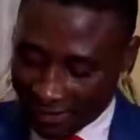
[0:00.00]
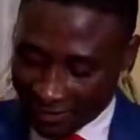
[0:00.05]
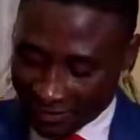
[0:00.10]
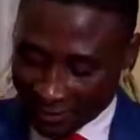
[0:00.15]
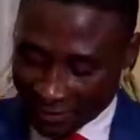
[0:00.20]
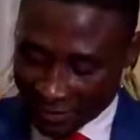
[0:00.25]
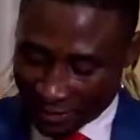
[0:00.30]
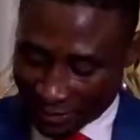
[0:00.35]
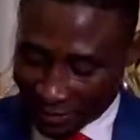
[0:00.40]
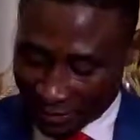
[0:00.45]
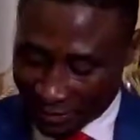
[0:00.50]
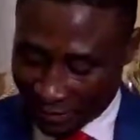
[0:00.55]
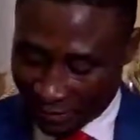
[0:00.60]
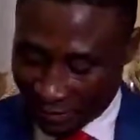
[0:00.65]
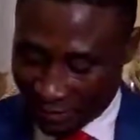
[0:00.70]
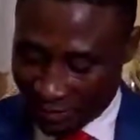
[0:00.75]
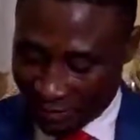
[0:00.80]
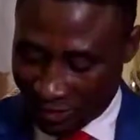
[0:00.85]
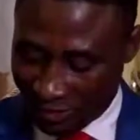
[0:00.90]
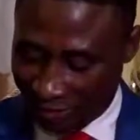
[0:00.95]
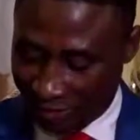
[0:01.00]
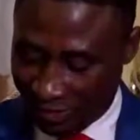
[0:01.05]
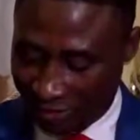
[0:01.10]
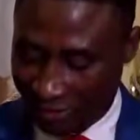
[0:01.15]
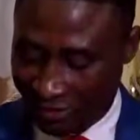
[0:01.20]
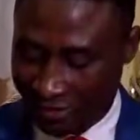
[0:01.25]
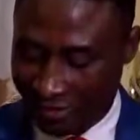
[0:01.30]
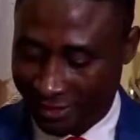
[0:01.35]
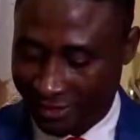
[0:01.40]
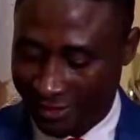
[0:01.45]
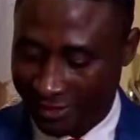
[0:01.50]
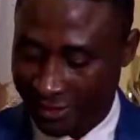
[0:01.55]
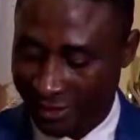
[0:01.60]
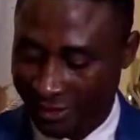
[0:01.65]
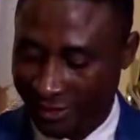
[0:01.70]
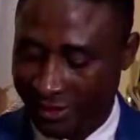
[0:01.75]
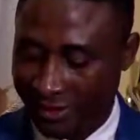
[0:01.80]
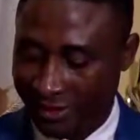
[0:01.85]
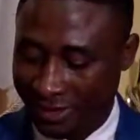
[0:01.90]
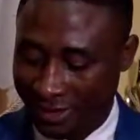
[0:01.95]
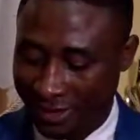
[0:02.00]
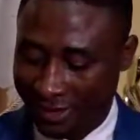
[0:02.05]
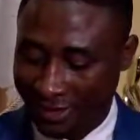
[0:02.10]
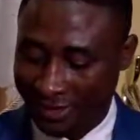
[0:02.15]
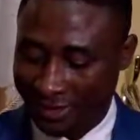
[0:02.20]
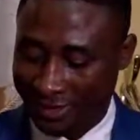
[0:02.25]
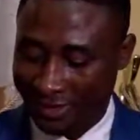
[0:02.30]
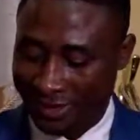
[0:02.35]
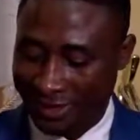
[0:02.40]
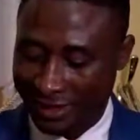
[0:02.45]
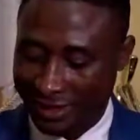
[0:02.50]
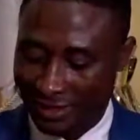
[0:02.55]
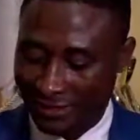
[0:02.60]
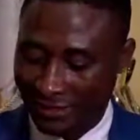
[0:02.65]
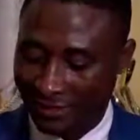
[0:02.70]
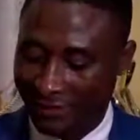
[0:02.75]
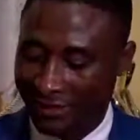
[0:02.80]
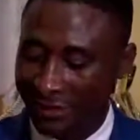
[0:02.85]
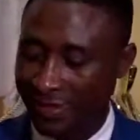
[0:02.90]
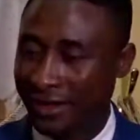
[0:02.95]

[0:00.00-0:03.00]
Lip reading: me quote what you said at Salle des Fêtes